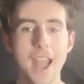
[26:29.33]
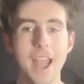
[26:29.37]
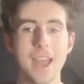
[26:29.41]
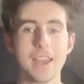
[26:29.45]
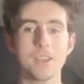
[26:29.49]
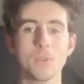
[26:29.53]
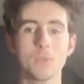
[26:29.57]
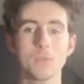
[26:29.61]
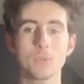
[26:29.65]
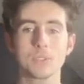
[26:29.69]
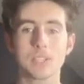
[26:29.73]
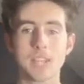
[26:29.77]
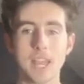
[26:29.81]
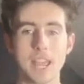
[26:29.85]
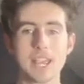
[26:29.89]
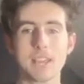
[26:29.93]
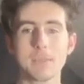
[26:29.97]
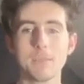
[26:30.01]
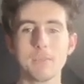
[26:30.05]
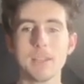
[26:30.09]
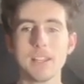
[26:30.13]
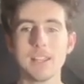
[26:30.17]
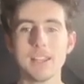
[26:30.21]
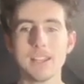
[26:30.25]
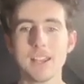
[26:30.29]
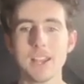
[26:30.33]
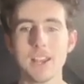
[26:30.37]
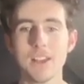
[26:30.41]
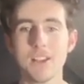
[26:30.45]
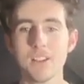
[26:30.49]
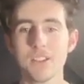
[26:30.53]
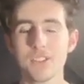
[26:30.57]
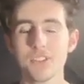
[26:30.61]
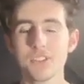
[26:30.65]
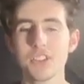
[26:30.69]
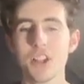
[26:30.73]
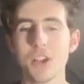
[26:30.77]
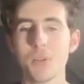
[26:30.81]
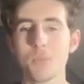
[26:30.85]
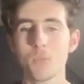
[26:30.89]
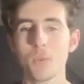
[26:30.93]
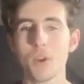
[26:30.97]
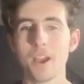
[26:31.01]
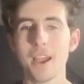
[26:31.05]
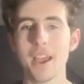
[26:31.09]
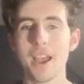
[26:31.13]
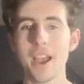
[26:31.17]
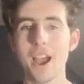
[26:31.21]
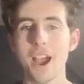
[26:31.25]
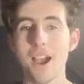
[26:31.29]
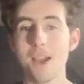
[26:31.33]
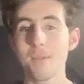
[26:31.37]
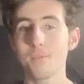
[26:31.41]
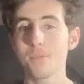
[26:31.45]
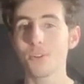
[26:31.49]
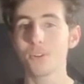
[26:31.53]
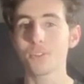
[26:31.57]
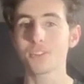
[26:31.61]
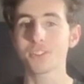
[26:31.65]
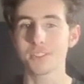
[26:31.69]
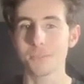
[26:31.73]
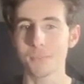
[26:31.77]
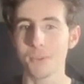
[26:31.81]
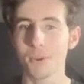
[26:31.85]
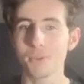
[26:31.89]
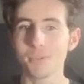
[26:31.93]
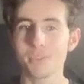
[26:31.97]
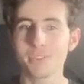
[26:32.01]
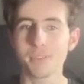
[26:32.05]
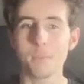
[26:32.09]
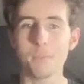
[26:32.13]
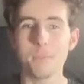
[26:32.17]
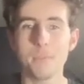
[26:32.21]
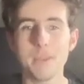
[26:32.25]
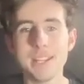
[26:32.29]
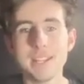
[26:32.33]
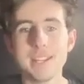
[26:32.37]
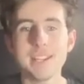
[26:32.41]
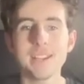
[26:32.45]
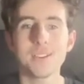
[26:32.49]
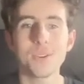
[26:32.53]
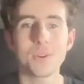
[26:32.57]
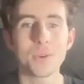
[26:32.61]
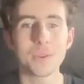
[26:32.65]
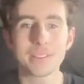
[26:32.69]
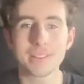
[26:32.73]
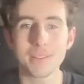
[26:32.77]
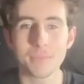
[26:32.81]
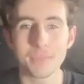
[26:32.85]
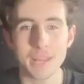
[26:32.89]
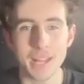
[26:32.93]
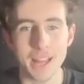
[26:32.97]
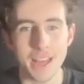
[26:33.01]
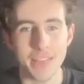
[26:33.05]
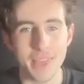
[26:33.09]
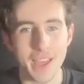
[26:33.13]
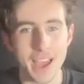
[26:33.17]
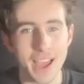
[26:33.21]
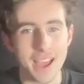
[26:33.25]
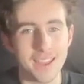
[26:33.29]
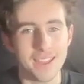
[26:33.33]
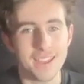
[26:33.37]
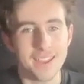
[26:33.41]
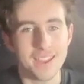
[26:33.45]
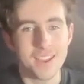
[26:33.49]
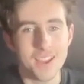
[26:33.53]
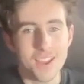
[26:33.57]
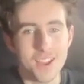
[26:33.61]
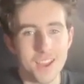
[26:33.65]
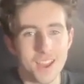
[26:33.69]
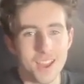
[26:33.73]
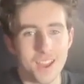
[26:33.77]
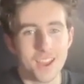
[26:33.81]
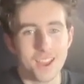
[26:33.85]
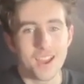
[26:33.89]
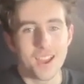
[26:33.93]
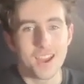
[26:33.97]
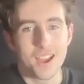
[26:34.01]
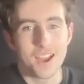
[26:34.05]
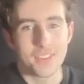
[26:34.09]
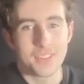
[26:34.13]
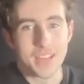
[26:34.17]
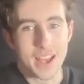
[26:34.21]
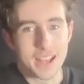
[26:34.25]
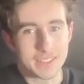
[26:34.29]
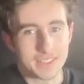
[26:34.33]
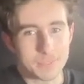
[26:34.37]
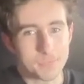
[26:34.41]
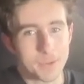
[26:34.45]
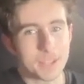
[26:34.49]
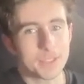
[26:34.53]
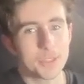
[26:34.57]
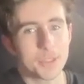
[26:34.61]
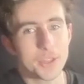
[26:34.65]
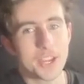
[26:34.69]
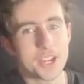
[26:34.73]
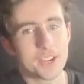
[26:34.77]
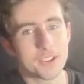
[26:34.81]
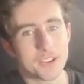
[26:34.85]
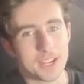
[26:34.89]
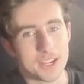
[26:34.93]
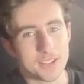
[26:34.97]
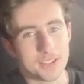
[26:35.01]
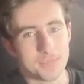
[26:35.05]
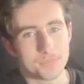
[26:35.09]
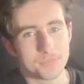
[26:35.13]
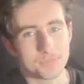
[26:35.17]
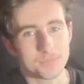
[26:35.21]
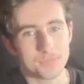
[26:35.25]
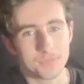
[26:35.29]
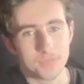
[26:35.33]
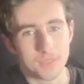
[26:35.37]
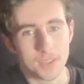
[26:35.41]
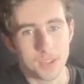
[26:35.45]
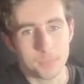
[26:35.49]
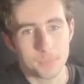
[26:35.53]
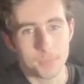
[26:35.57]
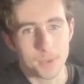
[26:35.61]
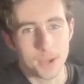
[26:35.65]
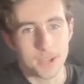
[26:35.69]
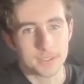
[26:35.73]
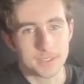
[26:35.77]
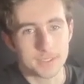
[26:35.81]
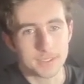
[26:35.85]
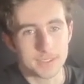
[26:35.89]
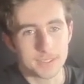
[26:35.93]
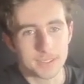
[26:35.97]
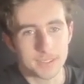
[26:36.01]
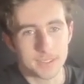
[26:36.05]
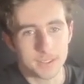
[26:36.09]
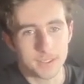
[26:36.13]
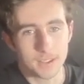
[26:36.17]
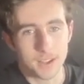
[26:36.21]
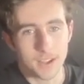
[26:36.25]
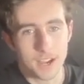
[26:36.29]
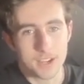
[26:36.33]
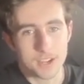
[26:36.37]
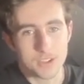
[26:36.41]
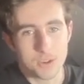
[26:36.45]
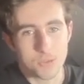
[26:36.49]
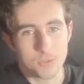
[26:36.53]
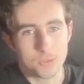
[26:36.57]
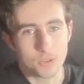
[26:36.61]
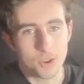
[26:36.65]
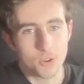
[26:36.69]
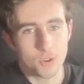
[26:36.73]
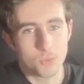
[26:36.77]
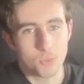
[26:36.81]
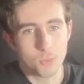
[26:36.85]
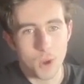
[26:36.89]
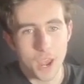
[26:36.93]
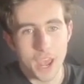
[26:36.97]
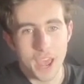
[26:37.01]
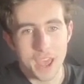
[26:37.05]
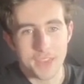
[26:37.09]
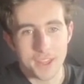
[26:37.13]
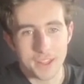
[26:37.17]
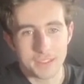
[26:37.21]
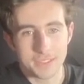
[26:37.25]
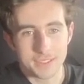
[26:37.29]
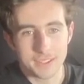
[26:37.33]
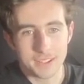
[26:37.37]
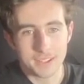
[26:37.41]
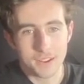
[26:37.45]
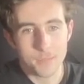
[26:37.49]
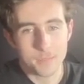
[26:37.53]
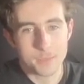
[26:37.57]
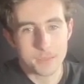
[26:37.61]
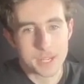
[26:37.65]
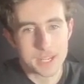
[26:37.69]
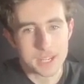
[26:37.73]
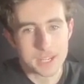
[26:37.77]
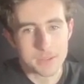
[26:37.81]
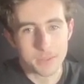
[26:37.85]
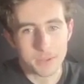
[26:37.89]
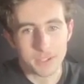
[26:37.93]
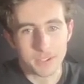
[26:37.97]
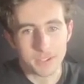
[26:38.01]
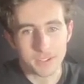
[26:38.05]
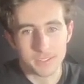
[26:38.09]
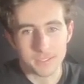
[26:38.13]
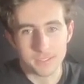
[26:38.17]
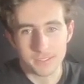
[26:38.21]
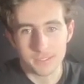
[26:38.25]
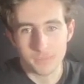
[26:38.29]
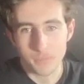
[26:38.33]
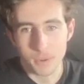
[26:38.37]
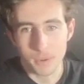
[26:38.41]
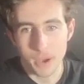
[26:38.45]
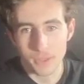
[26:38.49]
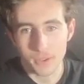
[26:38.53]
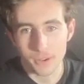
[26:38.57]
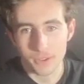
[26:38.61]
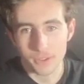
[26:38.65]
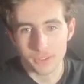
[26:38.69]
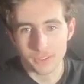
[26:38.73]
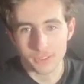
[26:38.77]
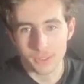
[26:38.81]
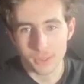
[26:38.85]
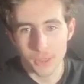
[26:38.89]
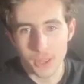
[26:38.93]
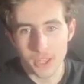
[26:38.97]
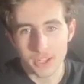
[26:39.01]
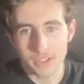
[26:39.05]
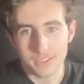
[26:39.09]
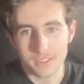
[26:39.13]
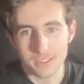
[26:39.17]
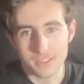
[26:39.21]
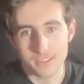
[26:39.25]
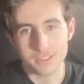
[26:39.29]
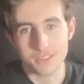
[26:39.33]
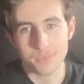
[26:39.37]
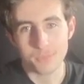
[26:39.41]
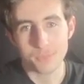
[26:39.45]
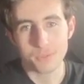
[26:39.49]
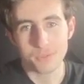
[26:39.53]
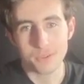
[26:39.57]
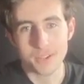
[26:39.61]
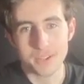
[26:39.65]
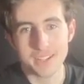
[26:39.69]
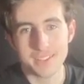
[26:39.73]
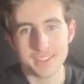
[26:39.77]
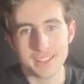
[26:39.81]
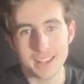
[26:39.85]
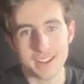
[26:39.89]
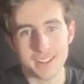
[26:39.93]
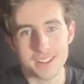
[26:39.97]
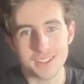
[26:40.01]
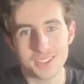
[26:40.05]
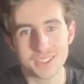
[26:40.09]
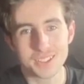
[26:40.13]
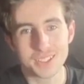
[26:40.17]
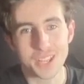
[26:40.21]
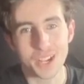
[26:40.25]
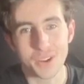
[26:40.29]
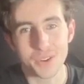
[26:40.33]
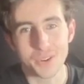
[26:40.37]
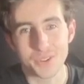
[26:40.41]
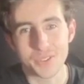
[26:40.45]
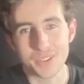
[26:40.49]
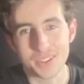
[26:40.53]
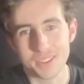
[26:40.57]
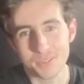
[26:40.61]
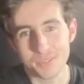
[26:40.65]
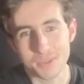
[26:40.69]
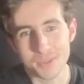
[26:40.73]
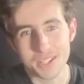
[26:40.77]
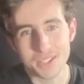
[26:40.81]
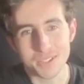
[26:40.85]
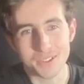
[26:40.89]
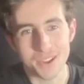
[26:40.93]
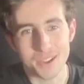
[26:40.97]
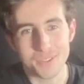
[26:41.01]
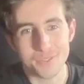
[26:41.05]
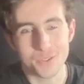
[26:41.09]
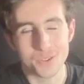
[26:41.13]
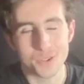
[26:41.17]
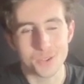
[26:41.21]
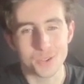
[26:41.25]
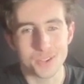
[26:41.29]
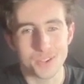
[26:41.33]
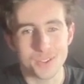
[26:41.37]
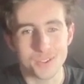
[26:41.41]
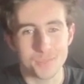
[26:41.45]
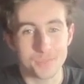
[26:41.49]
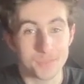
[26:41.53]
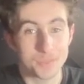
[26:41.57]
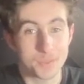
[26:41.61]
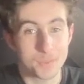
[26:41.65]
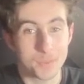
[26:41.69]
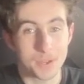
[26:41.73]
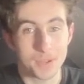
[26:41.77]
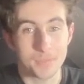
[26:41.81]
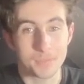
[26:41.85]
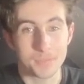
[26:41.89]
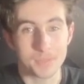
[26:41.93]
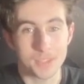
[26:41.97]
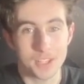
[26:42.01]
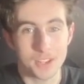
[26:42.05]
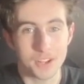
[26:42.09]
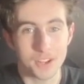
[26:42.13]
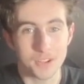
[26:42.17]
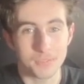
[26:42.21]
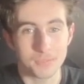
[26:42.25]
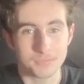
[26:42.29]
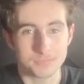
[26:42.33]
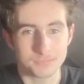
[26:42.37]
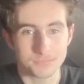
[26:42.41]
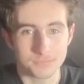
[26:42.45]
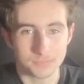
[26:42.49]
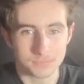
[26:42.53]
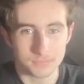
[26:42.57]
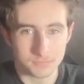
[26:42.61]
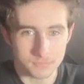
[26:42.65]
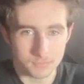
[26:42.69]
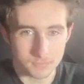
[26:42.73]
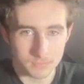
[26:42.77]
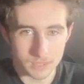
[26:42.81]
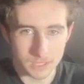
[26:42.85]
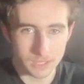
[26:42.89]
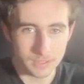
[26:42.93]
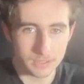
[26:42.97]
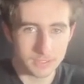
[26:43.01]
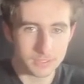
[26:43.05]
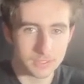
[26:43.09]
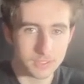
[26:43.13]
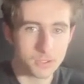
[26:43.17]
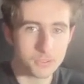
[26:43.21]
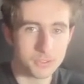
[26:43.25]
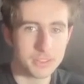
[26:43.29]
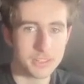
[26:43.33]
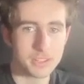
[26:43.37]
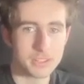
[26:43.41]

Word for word: and it will take me somewhere i'm not supposed to be or something like that that's my theory, but I don't know where that's going to be because by the looks of things, this is pretty set in stone. It's pretty straightforward, but you know. Let's go to